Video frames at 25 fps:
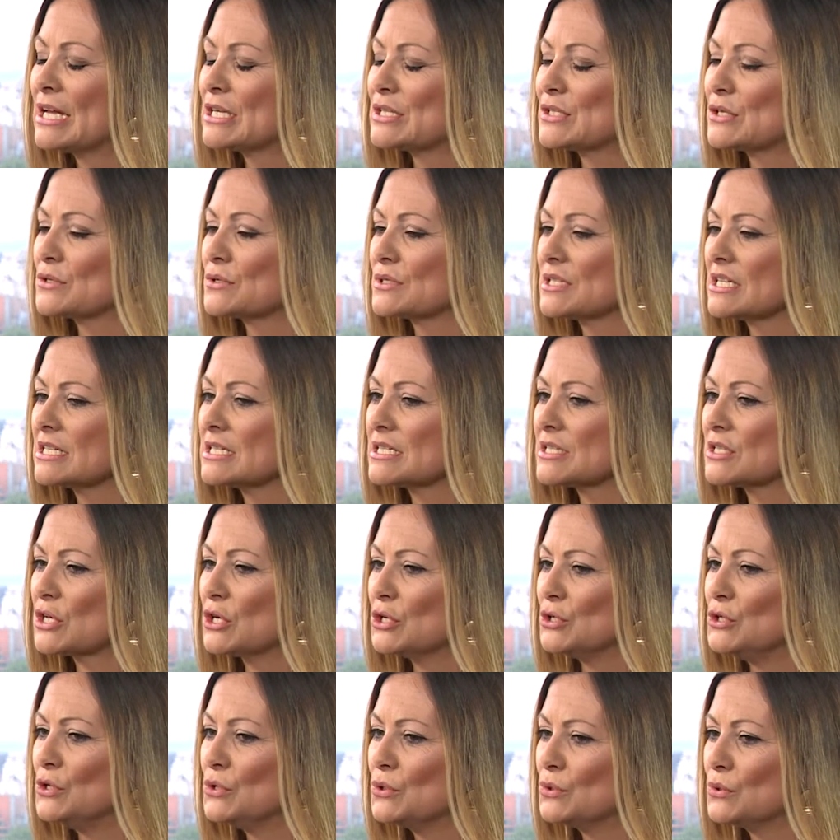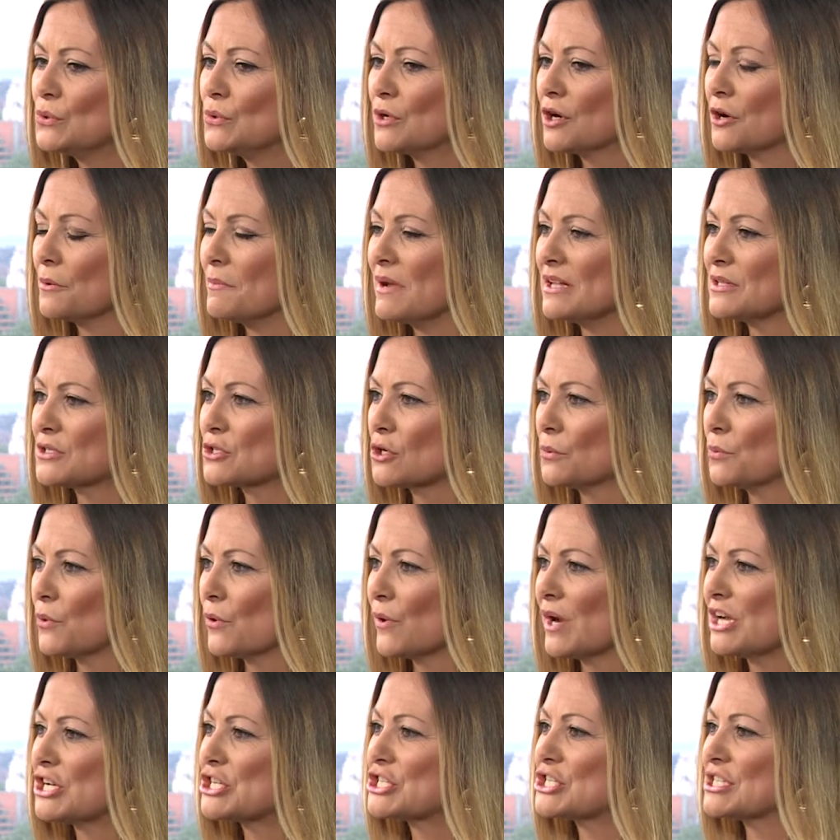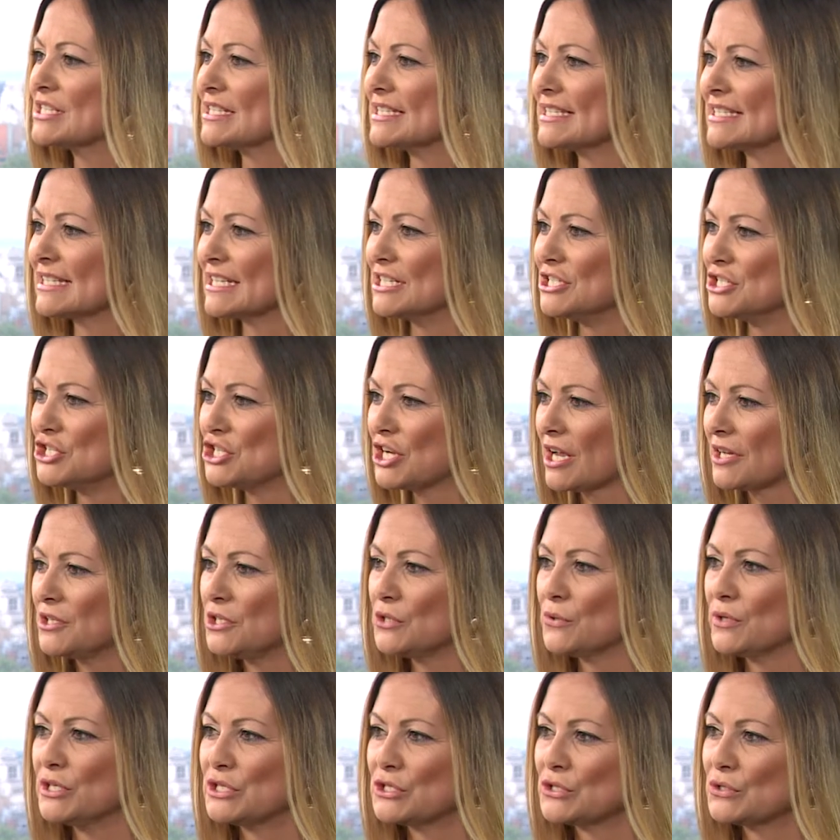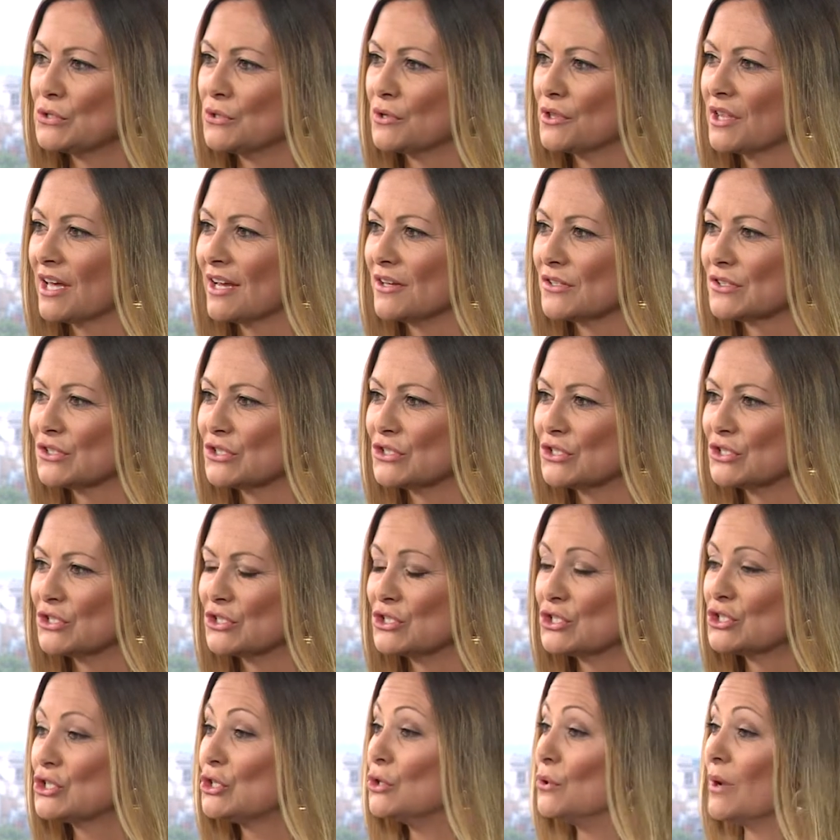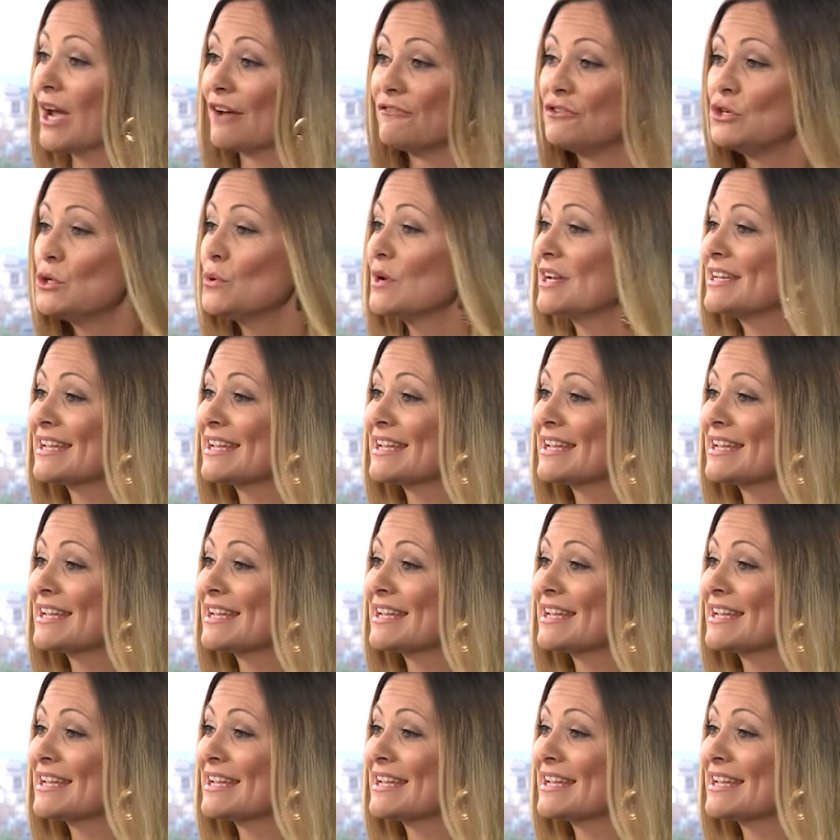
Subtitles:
So since you commenced operations in January 2002, have you